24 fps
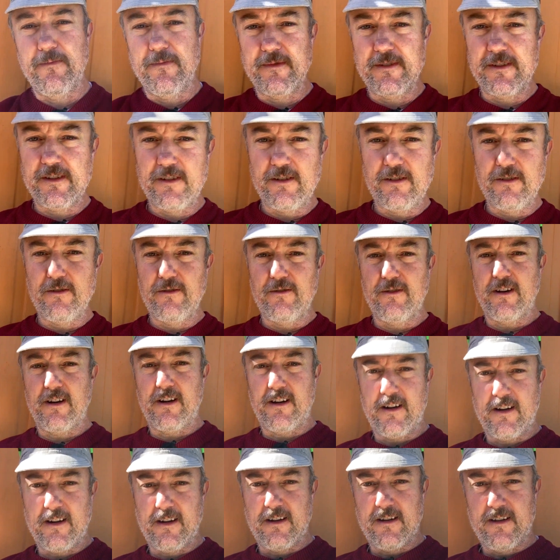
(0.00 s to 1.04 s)

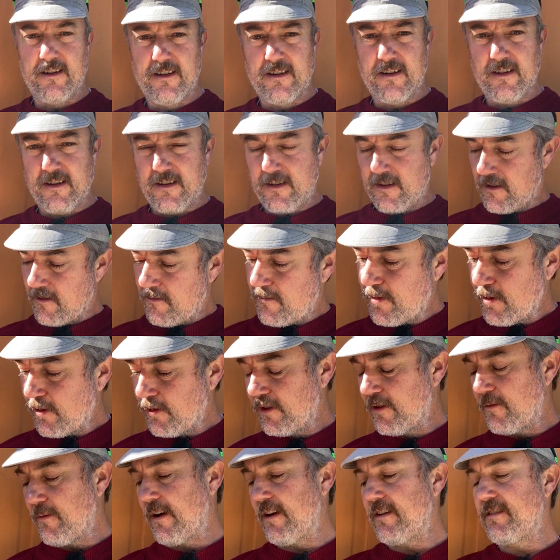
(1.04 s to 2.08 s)
to build
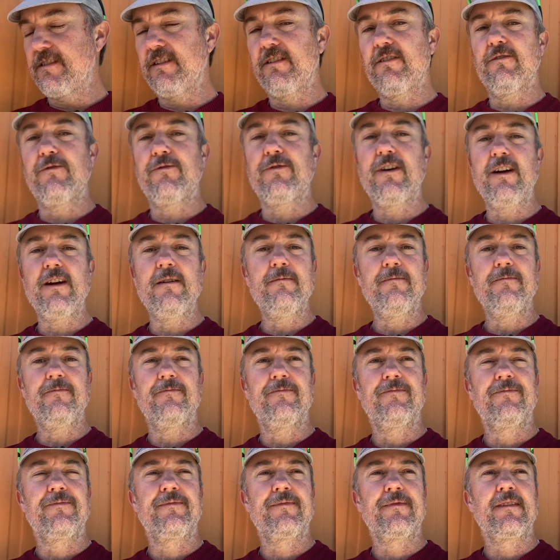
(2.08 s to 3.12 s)
a bicycle frame
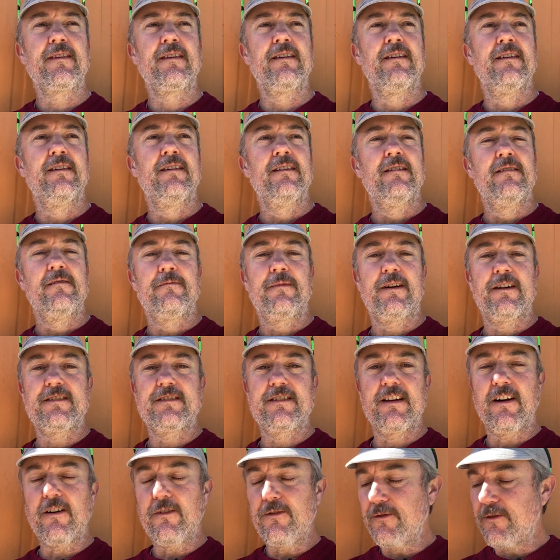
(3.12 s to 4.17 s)

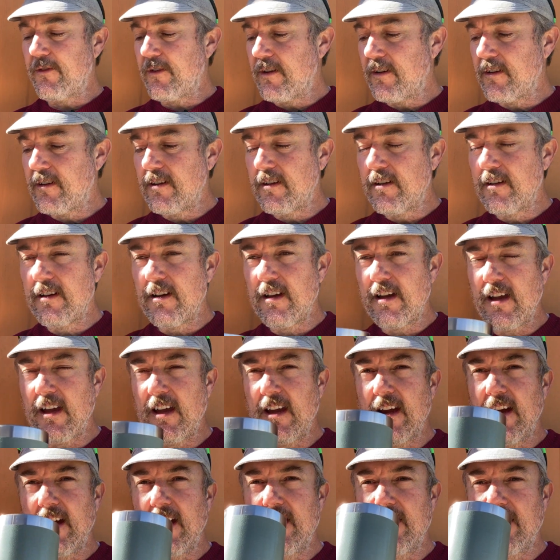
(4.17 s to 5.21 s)
myself,
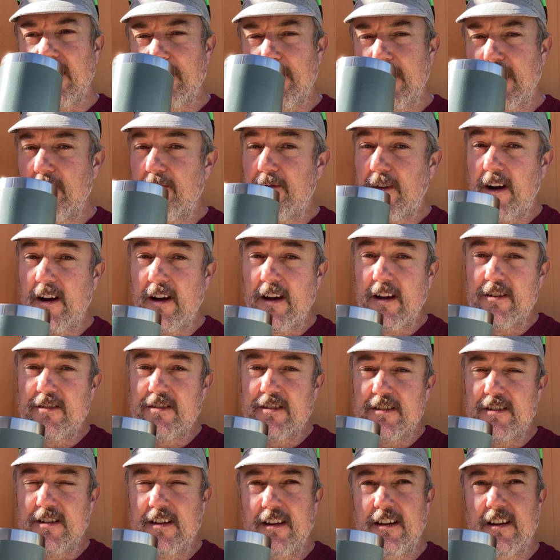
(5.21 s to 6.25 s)
and I've been very
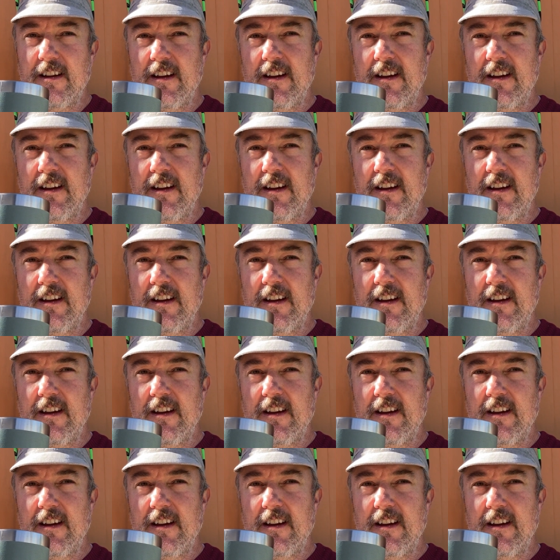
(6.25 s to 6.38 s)
interested,